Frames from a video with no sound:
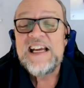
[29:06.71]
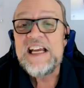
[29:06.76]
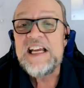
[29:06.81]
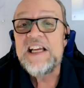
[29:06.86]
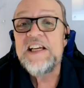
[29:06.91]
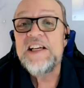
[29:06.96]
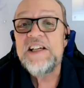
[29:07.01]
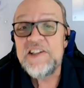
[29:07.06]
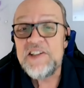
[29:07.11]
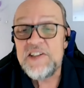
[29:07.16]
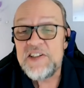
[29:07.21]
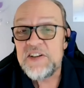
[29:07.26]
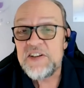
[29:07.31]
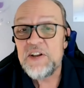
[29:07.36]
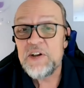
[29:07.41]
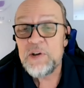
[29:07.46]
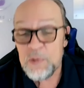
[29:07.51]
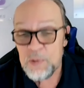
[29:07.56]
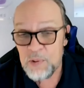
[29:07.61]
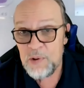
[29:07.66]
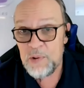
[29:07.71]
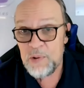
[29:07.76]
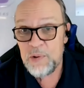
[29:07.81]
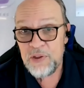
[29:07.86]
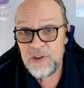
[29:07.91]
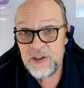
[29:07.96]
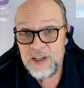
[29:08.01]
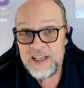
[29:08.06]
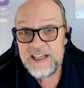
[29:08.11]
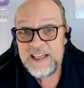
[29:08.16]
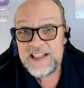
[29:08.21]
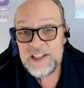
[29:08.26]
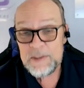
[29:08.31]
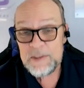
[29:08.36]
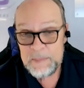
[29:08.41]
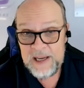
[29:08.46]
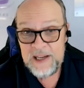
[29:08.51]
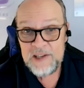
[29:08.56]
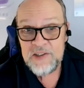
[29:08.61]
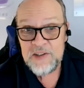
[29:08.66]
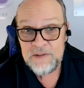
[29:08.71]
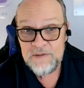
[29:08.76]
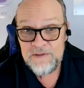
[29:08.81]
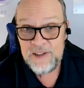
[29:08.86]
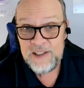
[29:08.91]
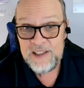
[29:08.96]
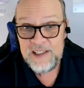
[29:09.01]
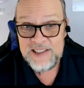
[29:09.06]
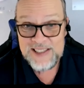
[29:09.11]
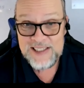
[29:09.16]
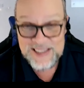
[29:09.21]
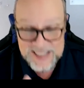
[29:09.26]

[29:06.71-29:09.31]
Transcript: is the growth and expansion phase.